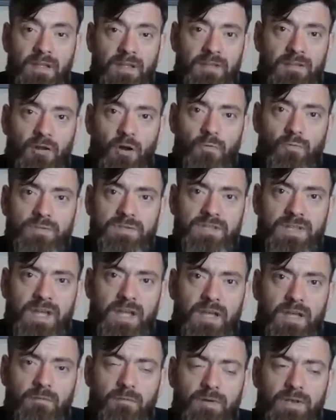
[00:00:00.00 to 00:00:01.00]
They're always
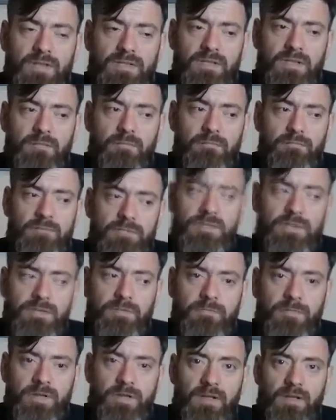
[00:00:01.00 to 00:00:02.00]
there when it seems to
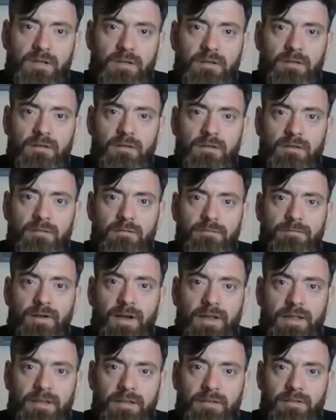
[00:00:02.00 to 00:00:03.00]
be
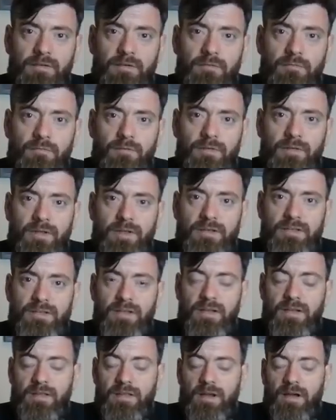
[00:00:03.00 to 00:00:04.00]
fining you and things
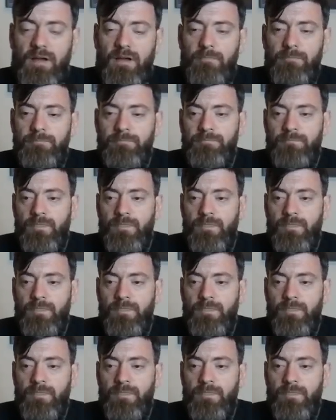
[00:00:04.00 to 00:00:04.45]
like that.